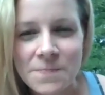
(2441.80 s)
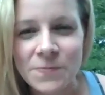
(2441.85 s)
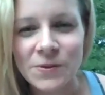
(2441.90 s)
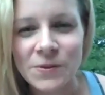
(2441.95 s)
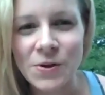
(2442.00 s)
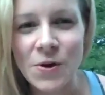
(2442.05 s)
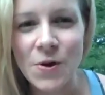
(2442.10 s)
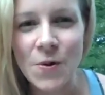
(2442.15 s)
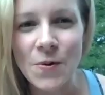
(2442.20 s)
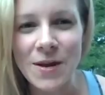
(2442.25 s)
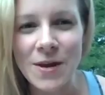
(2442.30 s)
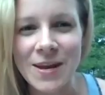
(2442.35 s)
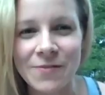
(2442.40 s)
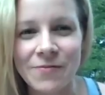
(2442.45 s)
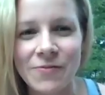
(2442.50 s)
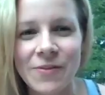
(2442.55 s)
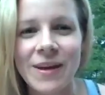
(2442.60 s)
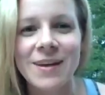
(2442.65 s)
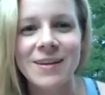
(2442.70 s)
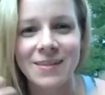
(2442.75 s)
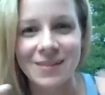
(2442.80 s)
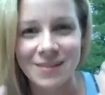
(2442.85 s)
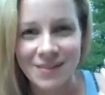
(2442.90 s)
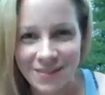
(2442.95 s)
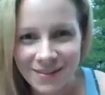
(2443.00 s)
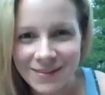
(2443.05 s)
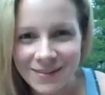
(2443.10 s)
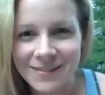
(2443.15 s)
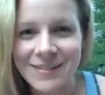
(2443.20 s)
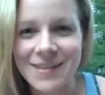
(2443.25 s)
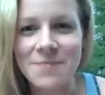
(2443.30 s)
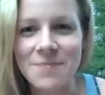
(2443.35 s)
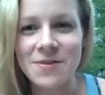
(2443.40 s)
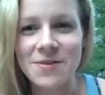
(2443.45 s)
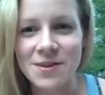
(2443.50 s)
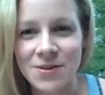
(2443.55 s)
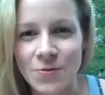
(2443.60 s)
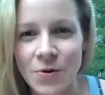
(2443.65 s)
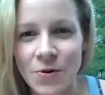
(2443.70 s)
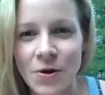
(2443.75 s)
So if like some of
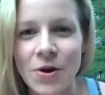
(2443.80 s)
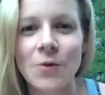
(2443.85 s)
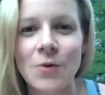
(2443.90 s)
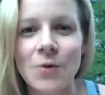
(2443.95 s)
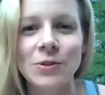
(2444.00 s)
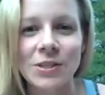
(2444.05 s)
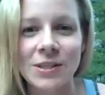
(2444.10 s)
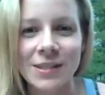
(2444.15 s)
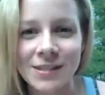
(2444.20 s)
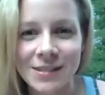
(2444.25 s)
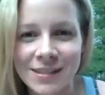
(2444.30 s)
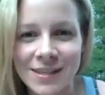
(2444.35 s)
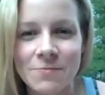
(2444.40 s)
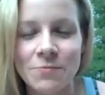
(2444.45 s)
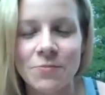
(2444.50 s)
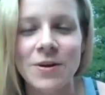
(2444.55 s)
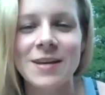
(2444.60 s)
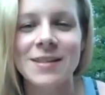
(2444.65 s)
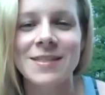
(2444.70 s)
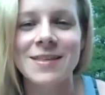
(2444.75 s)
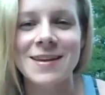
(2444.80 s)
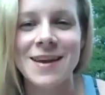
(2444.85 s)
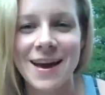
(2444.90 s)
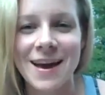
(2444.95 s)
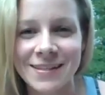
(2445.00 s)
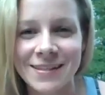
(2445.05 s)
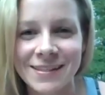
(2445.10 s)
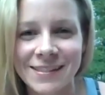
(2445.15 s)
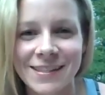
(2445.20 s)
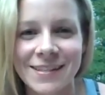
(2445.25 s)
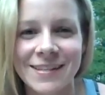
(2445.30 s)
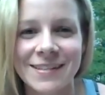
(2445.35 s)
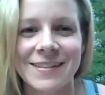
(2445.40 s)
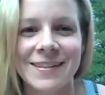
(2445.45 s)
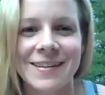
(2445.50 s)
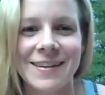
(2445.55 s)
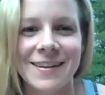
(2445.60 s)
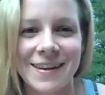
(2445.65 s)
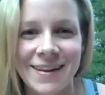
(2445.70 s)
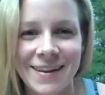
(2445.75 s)
the newer coaches can break the ice
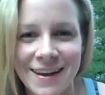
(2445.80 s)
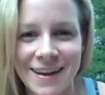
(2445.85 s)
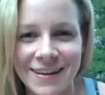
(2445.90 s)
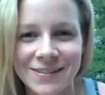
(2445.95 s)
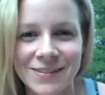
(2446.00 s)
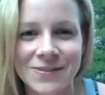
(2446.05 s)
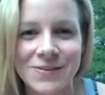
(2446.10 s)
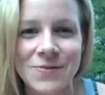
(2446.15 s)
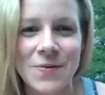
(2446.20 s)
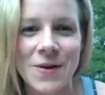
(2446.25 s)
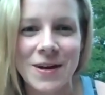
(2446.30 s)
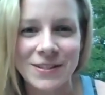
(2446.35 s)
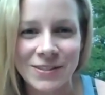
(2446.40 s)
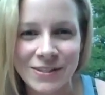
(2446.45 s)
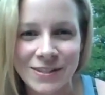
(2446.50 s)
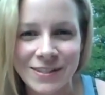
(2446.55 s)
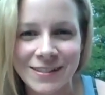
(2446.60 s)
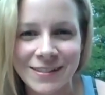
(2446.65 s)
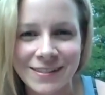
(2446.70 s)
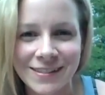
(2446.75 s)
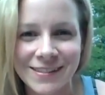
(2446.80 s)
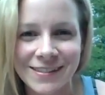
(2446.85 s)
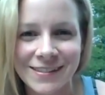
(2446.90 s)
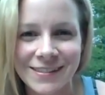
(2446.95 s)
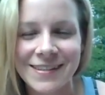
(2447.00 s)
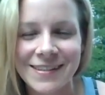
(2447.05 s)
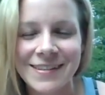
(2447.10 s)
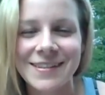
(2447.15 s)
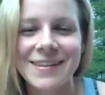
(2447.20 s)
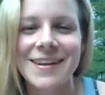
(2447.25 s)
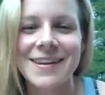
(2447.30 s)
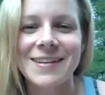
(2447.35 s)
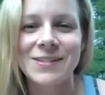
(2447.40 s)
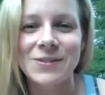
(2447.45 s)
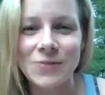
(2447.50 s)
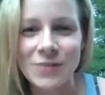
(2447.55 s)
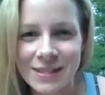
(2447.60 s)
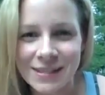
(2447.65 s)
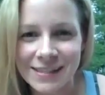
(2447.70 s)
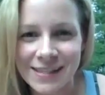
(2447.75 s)
and answer the questions and
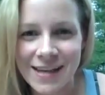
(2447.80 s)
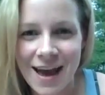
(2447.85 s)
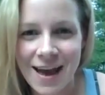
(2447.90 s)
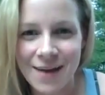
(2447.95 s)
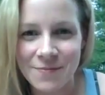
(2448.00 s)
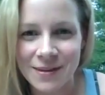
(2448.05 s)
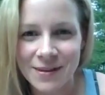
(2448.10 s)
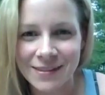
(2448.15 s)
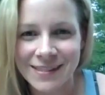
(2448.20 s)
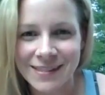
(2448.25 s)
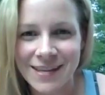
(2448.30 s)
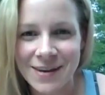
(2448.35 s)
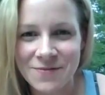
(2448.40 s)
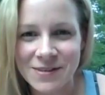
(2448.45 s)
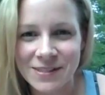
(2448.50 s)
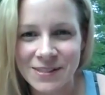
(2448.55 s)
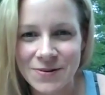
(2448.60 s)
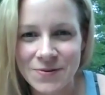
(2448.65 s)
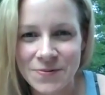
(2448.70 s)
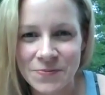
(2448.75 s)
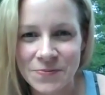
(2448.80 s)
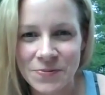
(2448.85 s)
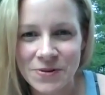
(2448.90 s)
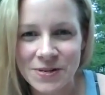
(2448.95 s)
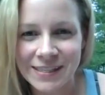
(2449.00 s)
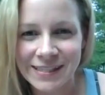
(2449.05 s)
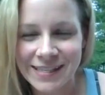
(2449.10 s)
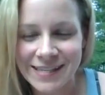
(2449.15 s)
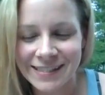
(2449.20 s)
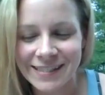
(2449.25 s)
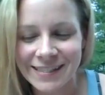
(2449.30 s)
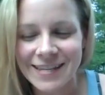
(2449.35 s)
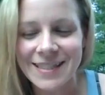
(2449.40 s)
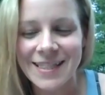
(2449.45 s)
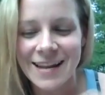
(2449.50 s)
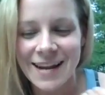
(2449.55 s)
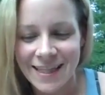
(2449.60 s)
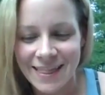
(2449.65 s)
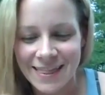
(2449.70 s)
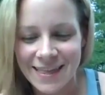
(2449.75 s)
do the assignments that we do in preseason,
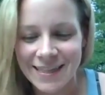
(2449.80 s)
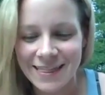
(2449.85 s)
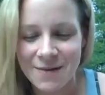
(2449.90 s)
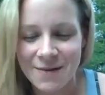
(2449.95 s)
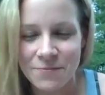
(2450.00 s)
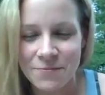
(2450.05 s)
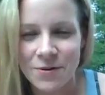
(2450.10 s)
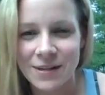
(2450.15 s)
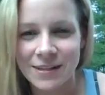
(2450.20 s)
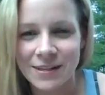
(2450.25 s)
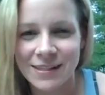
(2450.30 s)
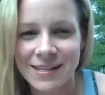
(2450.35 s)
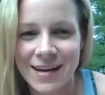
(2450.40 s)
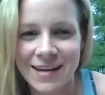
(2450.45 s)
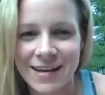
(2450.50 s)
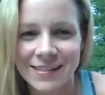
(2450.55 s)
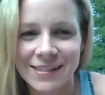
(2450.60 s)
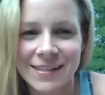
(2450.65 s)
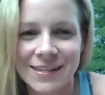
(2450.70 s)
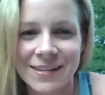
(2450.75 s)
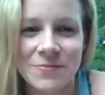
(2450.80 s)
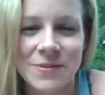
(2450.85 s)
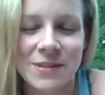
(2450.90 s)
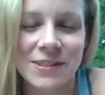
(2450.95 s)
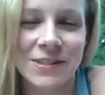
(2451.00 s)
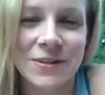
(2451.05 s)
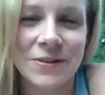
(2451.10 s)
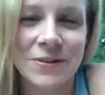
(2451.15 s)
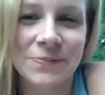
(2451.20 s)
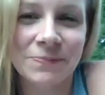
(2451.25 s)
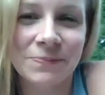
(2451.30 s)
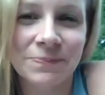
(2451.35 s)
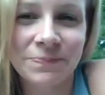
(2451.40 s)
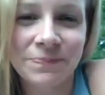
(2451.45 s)
then I think that breaks the ice a little bit too.